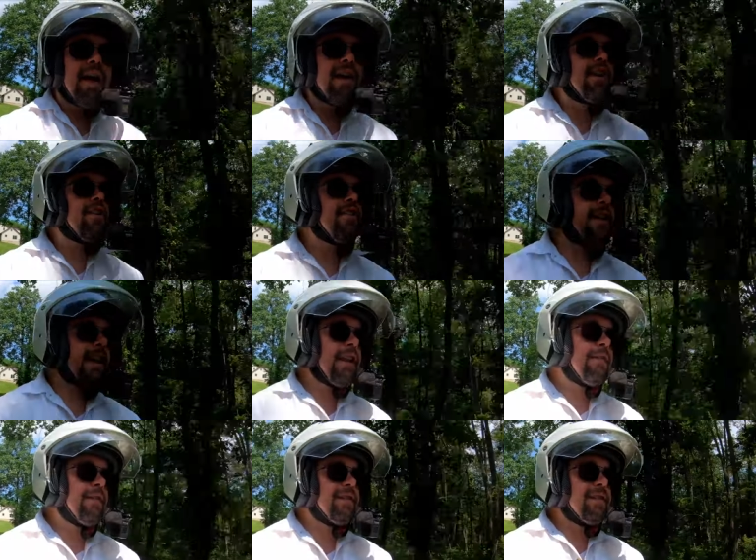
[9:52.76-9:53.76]
another
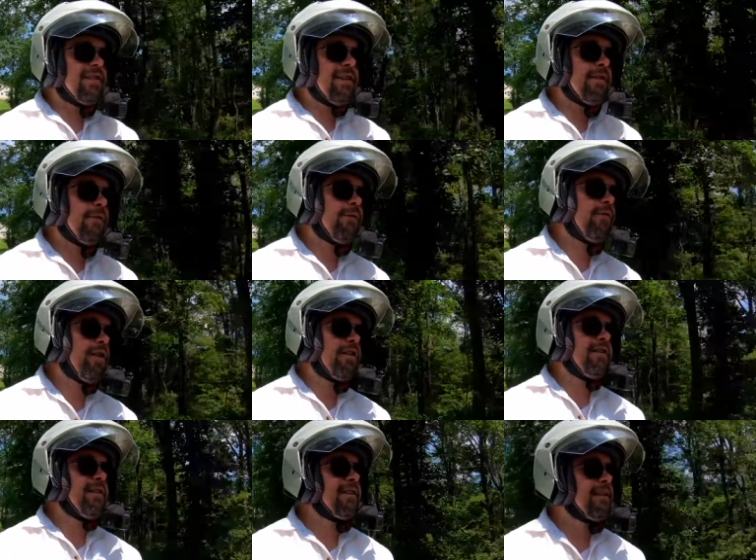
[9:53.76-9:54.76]
negative is the single
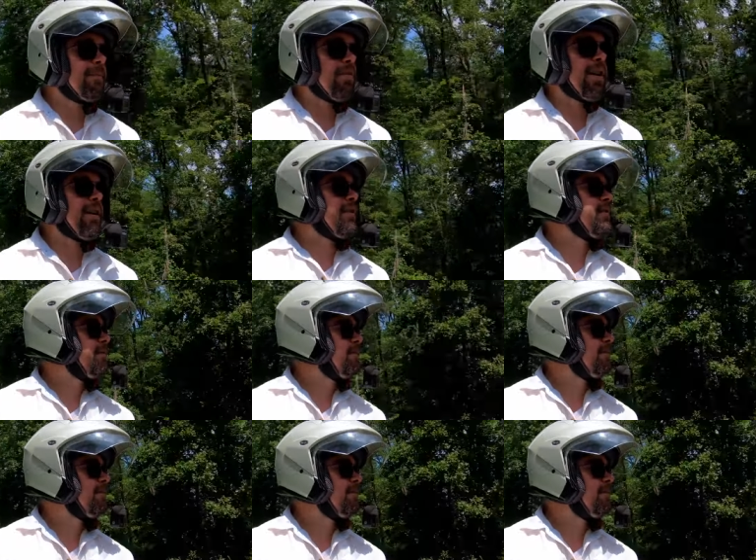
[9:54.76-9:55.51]
front disc brake i